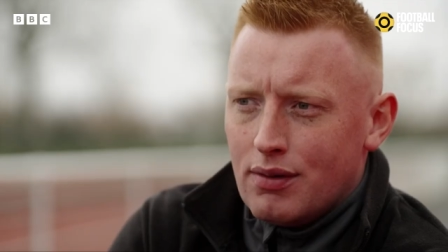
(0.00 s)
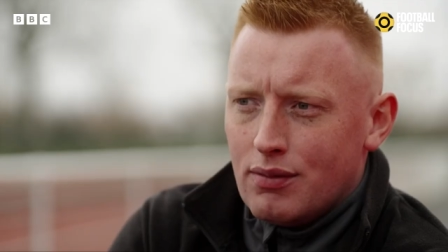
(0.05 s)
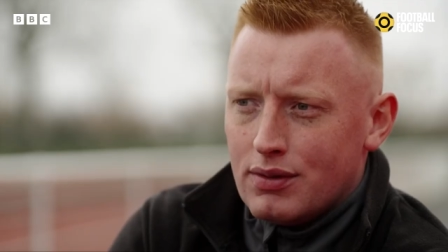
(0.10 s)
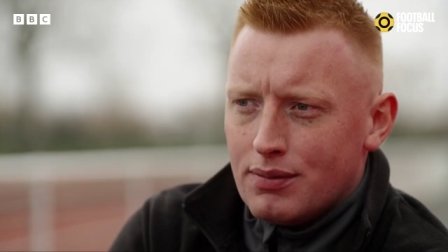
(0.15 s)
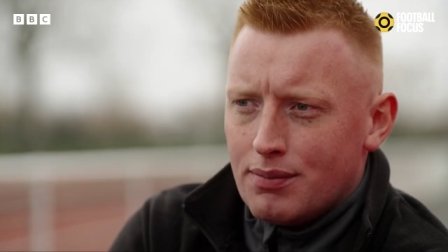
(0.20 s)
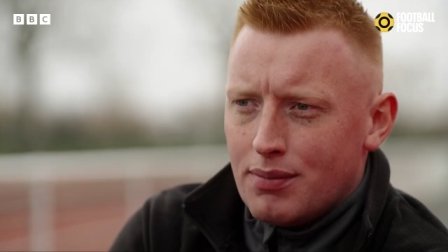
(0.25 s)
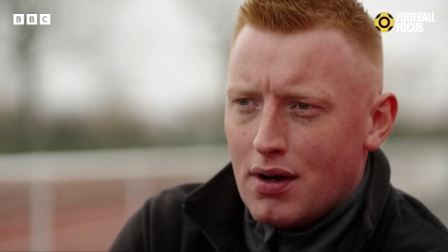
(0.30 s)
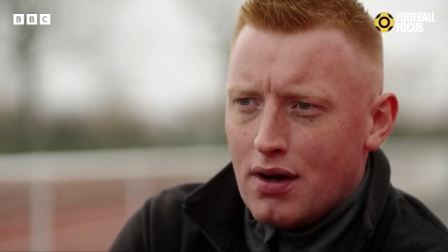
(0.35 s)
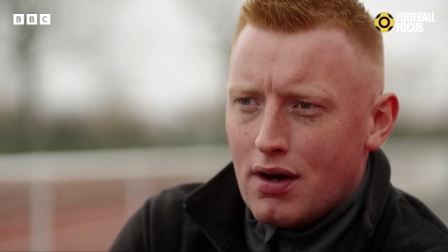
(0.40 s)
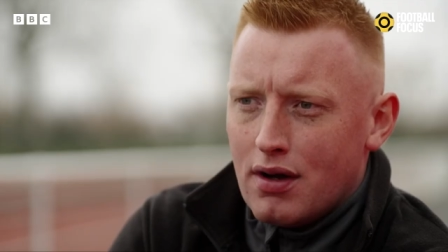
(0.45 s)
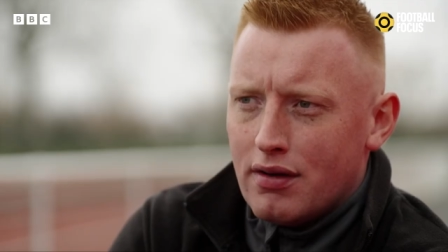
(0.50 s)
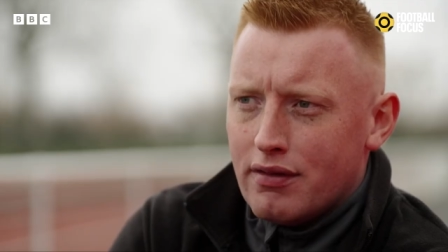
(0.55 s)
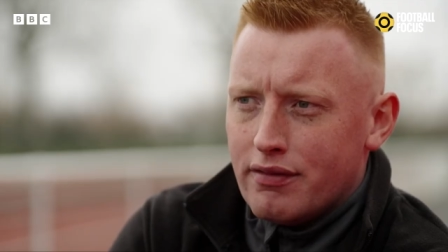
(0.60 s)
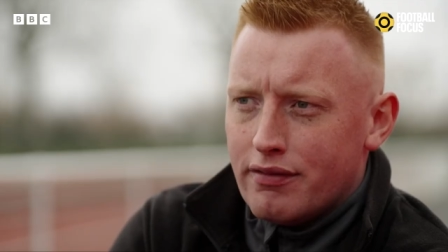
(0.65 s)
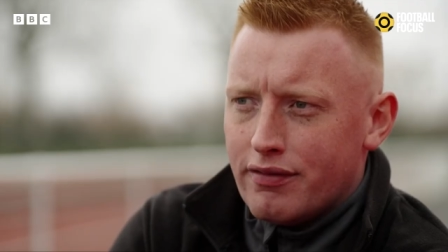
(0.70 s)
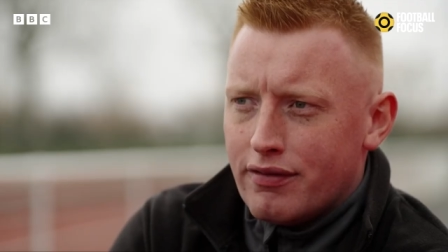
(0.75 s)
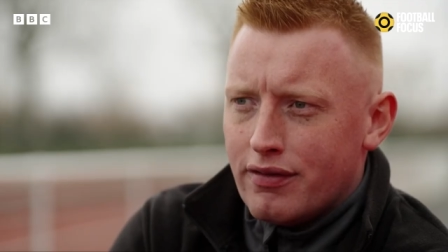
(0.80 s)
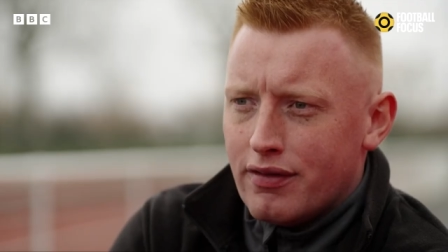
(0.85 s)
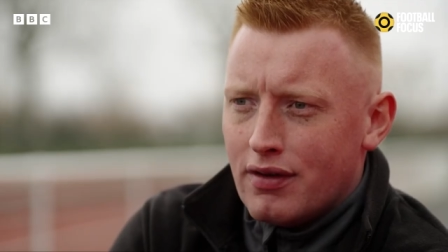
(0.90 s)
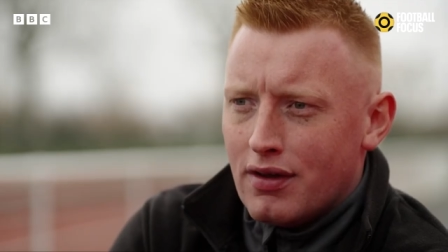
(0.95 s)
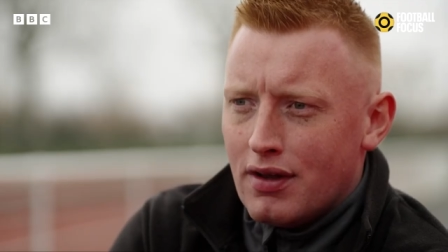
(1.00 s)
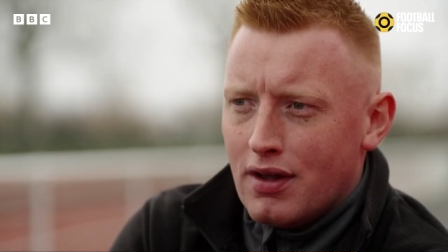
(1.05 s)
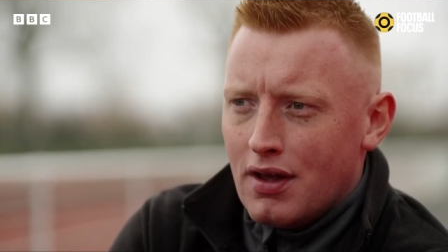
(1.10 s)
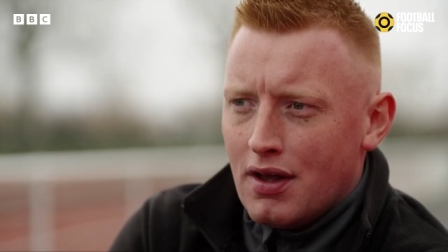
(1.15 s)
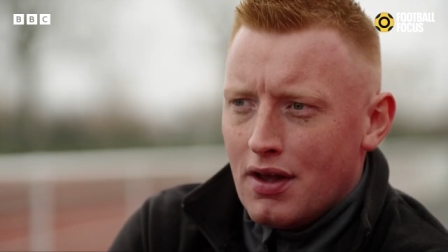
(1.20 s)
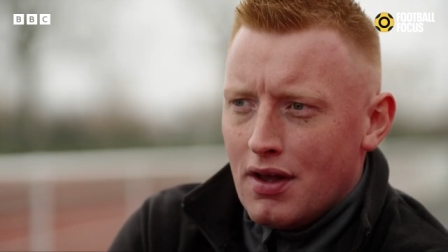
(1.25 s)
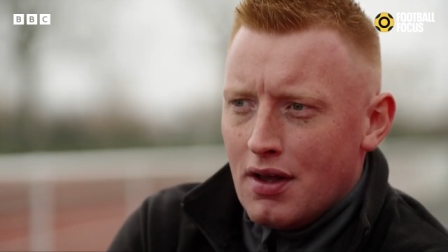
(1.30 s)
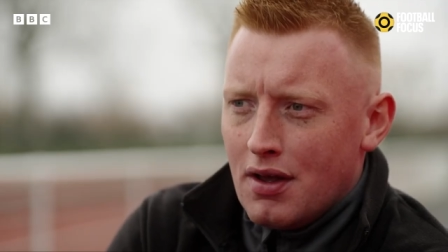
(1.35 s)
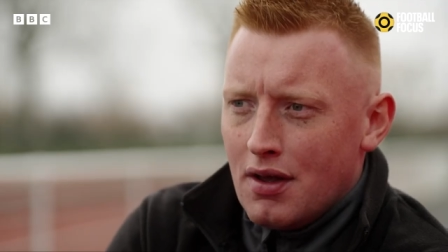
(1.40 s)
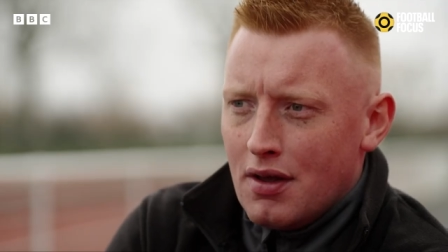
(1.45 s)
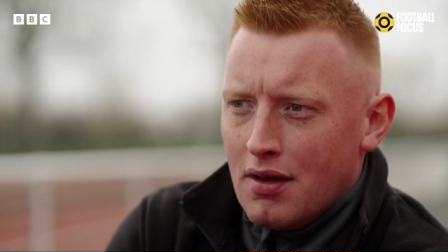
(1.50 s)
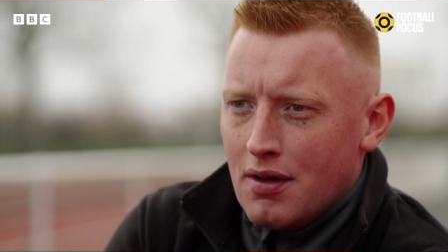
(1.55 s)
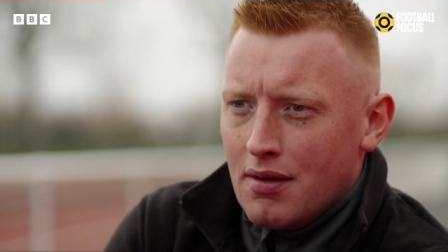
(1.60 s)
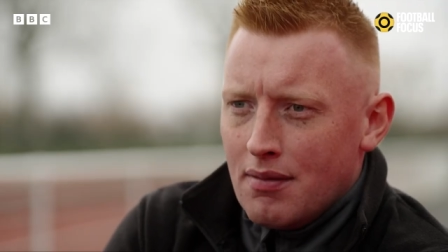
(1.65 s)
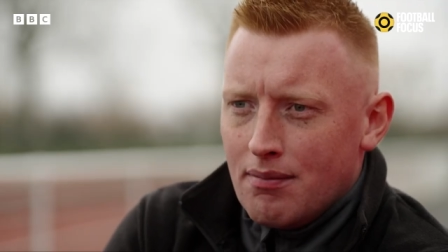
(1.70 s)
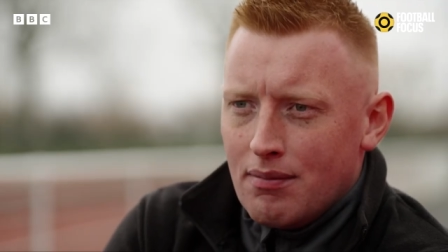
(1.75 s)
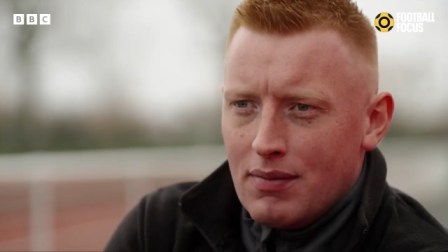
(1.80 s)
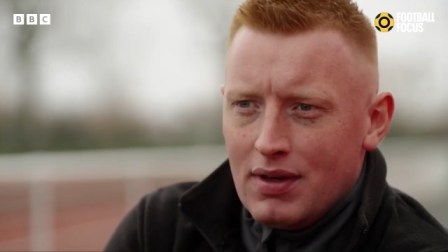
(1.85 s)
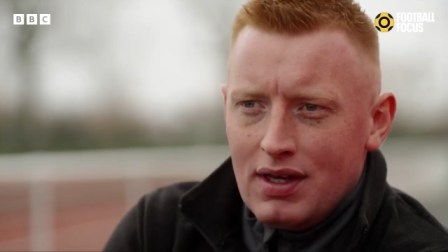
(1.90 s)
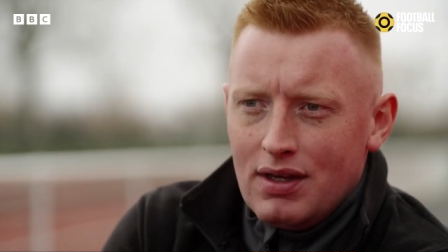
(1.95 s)
it was part of
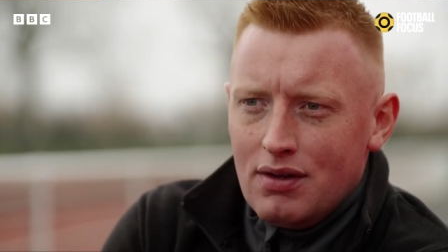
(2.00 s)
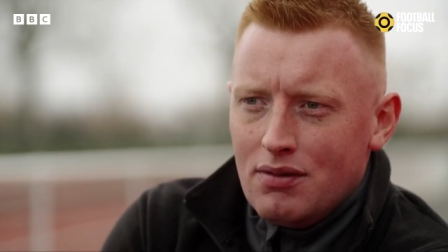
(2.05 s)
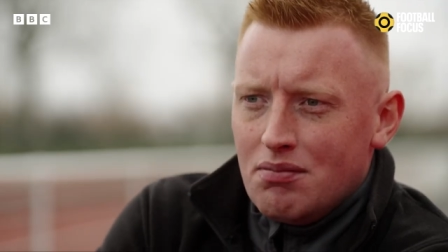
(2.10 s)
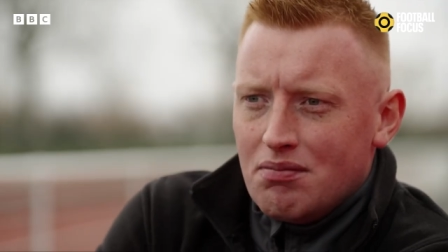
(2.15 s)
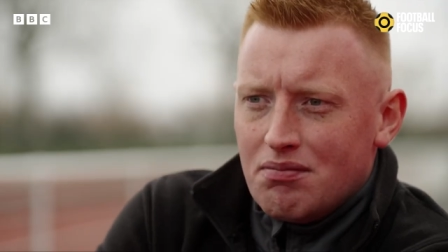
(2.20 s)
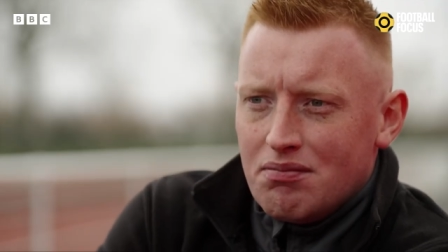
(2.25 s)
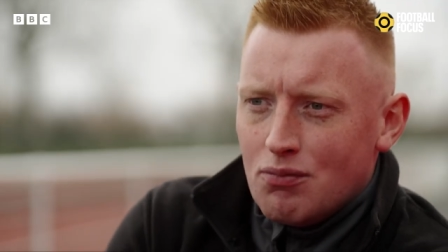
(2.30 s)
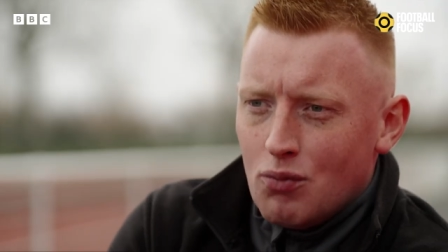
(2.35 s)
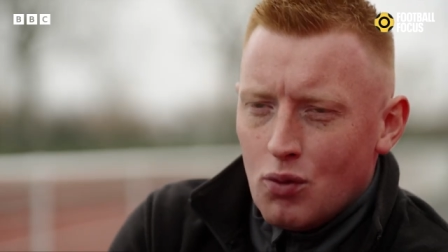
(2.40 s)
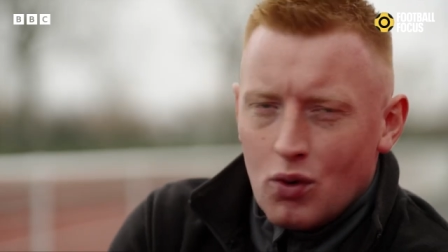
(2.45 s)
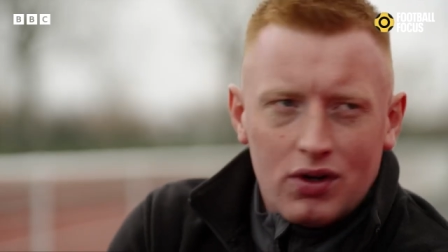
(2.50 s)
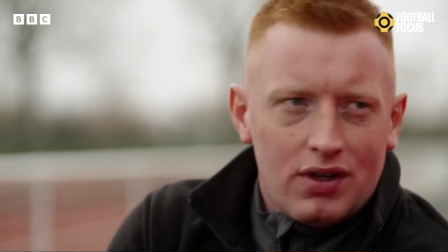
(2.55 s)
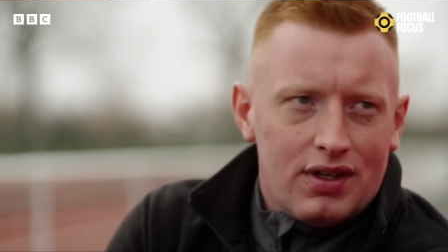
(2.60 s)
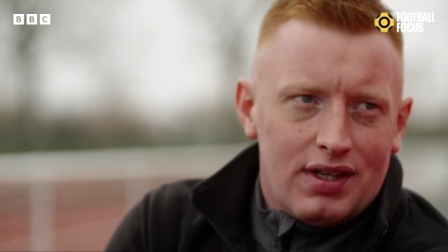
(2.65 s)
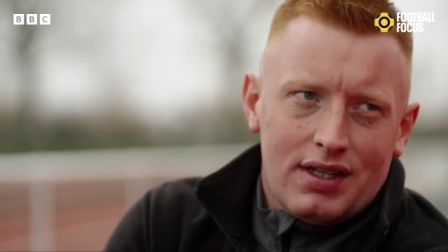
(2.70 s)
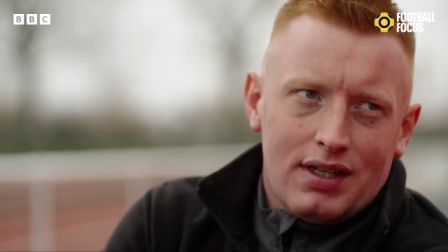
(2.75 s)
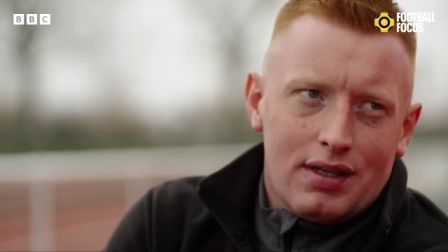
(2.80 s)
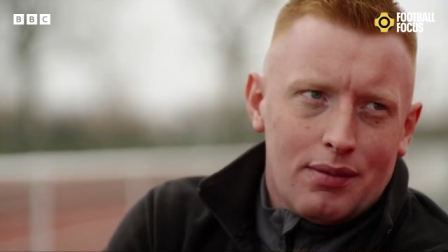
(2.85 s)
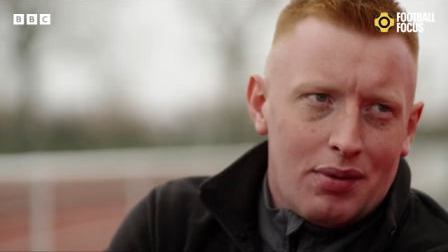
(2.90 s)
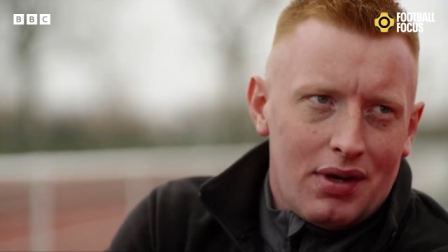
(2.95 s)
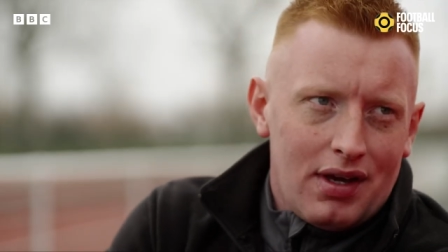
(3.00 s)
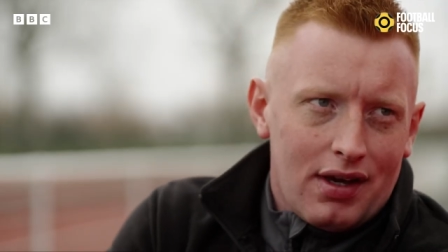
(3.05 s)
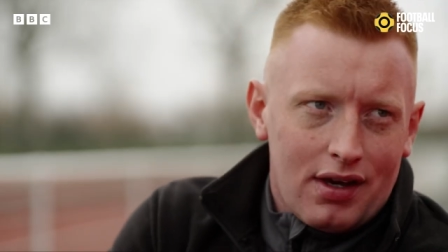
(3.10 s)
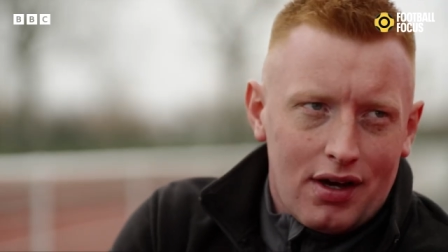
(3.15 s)
me wanting to be a